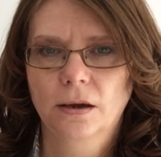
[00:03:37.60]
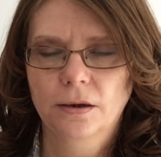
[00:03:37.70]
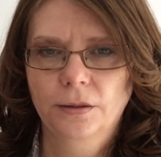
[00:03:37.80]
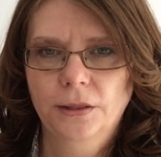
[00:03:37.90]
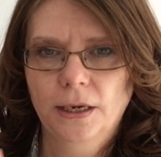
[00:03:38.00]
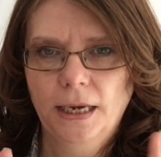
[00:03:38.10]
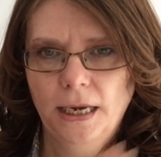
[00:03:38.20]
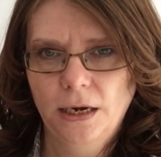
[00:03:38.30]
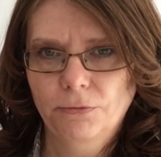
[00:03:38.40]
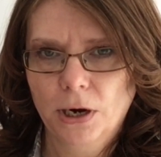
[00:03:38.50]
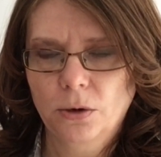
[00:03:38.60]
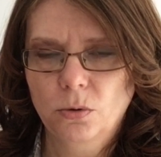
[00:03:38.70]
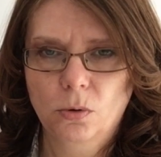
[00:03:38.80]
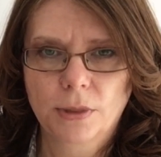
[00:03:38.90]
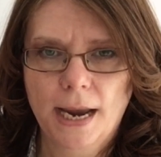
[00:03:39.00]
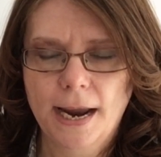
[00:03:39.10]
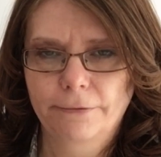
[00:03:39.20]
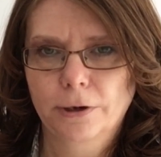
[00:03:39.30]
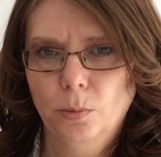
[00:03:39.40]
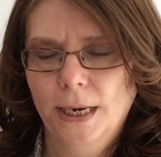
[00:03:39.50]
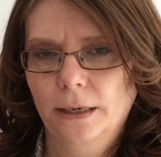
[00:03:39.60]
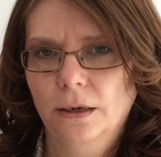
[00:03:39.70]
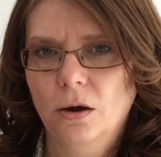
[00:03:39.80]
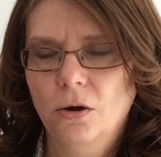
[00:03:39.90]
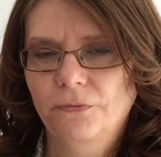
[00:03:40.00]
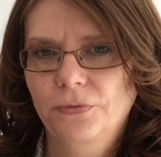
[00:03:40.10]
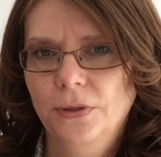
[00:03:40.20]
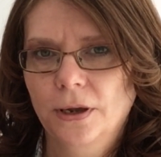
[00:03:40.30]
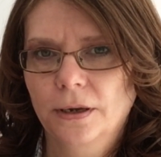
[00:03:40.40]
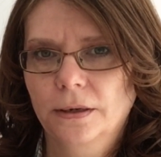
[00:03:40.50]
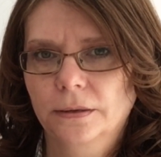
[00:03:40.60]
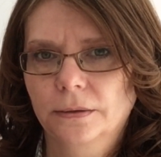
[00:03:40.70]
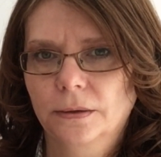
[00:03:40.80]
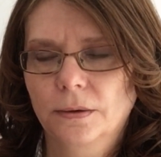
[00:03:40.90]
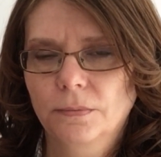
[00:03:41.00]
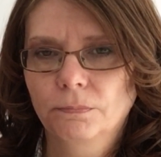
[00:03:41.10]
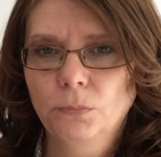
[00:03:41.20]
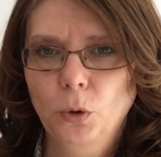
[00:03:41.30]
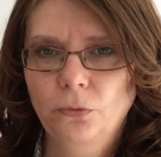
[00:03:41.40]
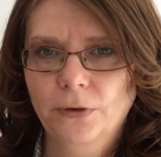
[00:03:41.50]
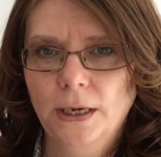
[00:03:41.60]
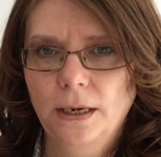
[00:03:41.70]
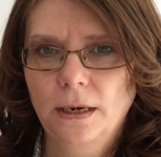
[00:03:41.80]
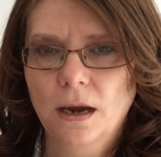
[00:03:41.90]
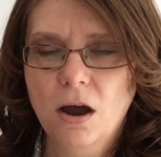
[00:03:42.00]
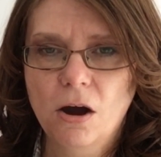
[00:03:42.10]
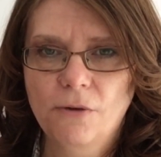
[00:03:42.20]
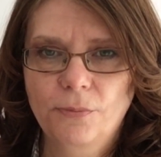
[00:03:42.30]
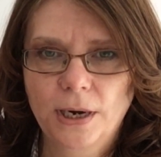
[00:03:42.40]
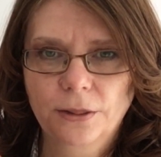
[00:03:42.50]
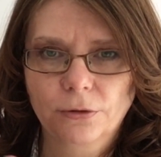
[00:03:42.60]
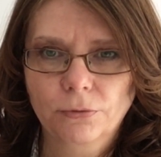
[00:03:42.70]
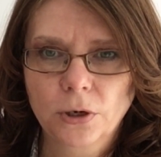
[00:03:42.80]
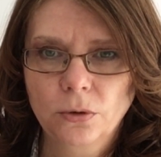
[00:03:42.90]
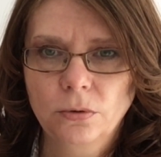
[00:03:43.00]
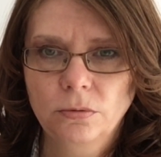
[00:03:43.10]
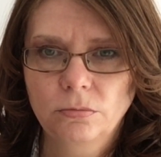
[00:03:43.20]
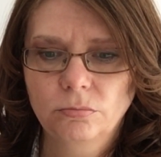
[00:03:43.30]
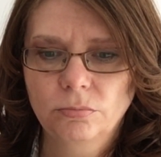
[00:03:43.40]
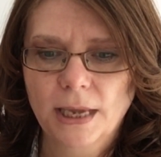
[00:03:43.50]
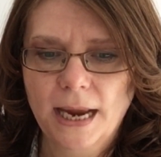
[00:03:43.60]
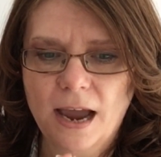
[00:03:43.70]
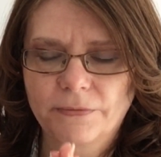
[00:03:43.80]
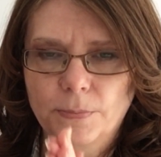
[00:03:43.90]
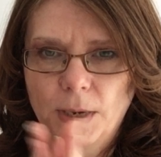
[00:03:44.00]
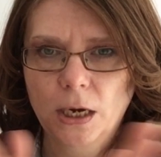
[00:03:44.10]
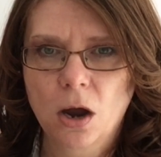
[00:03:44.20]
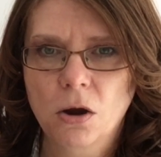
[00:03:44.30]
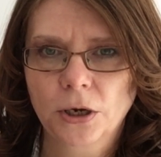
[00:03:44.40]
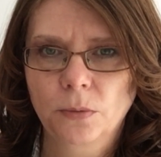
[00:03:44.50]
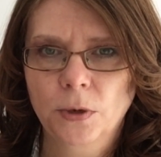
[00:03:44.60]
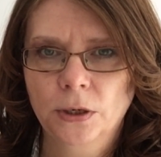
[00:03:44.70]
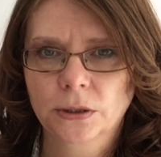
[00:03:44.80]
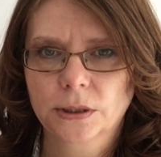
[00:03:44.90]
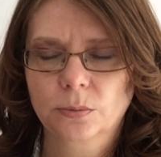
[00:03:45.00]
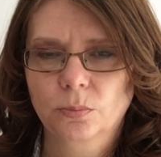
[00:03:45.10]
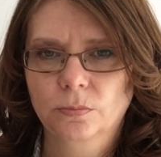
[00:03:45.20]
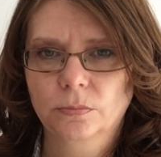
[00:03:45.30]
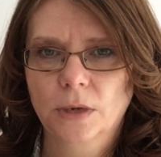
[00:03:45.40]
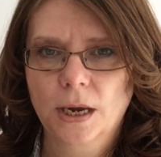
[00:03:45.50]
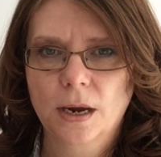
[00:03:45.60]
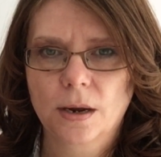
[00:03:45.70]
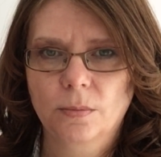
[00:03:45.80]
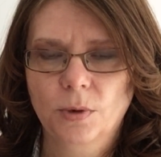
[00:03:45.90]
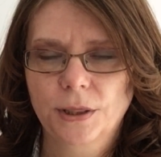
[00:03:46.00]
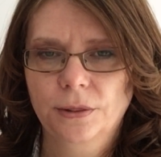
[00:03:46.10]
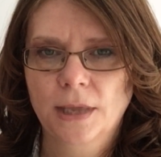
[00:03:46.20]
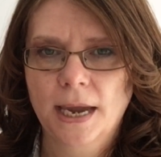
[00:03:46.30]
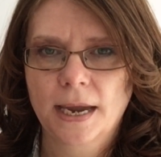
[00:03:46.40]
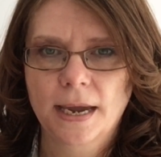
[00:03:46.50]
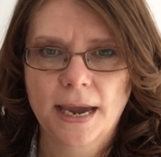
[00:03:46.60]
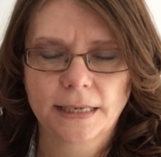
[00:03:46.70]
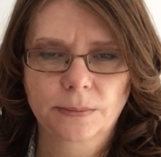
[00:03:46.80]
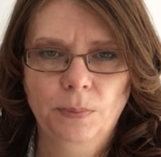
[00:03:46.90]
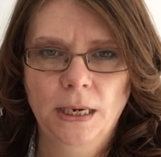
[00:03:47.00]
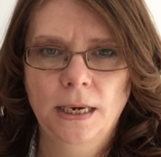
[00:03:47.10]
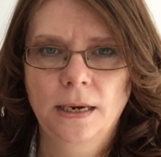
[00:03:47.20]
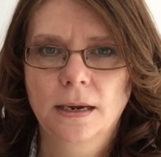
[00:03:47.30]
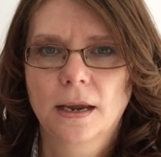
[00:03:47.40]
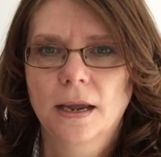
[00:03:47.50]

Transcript: the hero or the heroine of the movie, halfway through, they have a big argument with their SP.